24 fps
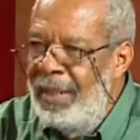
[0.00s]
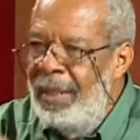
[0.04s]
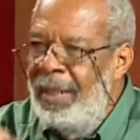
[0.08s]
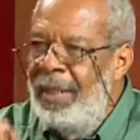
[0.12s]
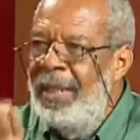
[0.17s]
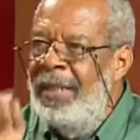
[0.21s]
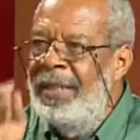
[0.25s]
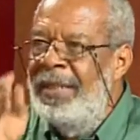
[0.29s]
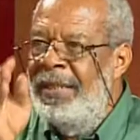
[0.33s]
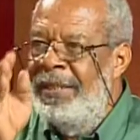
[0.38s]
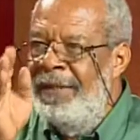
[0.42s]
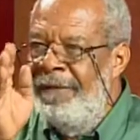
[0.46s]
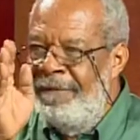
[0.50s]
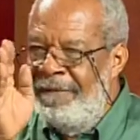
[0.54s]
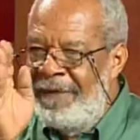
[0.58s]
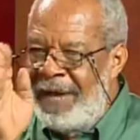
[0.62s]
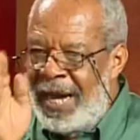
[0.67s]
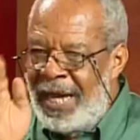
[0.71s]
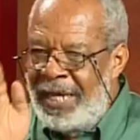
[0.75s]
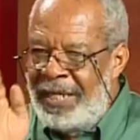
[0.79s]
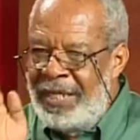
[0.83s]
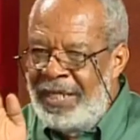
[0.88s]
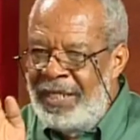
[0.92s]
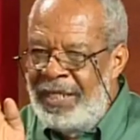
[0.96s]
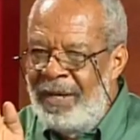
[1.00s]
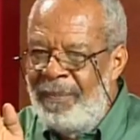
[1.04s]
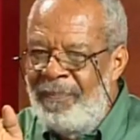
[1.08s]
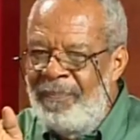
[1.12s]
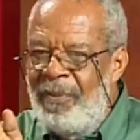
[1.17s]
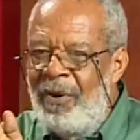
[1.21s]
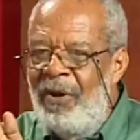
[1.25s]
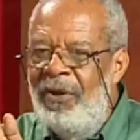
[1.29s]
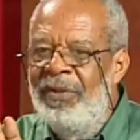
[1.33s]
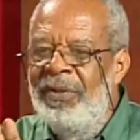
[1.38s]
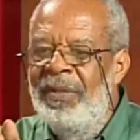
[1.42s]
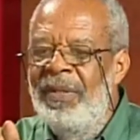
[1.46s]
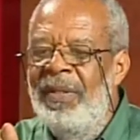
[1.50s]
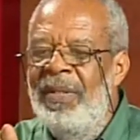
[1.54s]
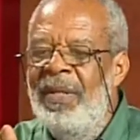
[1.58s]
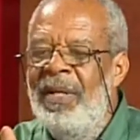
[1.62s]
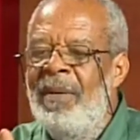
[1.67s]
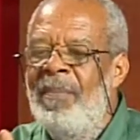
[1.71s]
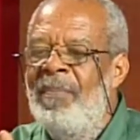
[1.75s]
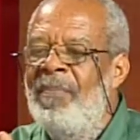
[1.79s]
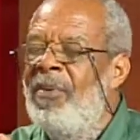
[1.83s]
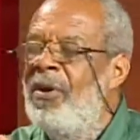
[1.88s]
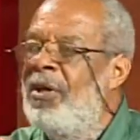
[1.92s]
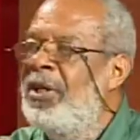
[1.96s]
is divided upon
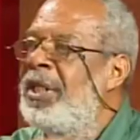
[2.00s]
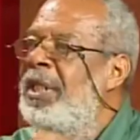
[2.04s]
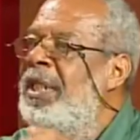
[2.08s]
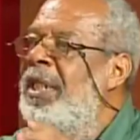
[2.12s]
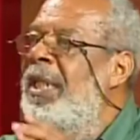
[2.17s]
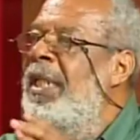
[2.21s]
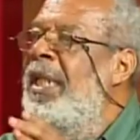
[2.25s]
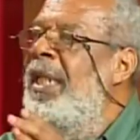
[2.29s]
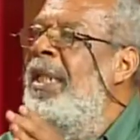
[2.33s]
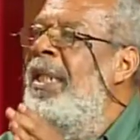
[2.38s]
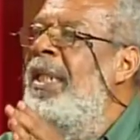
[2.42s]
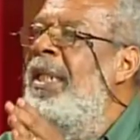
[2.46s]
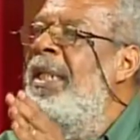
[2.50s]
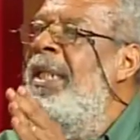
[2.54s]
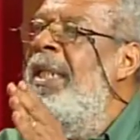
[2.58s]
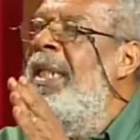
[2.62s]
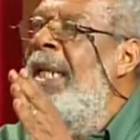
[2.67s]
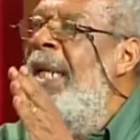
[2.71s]
political